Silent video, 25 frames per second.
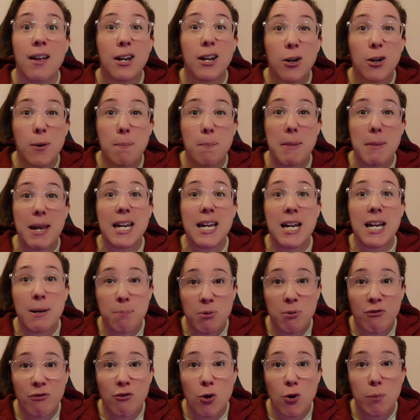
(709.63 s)
can make it
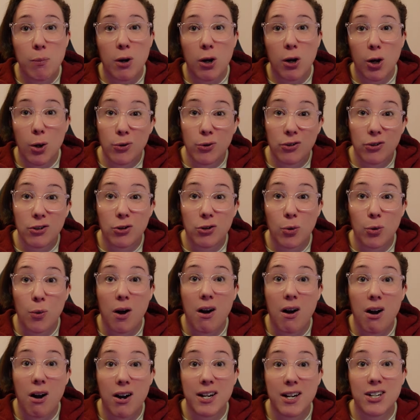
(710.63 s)
perform closer to a
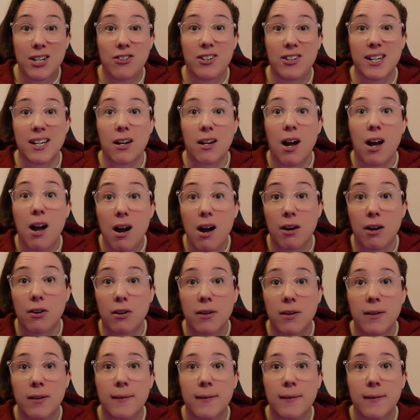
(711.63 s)
higher tier card,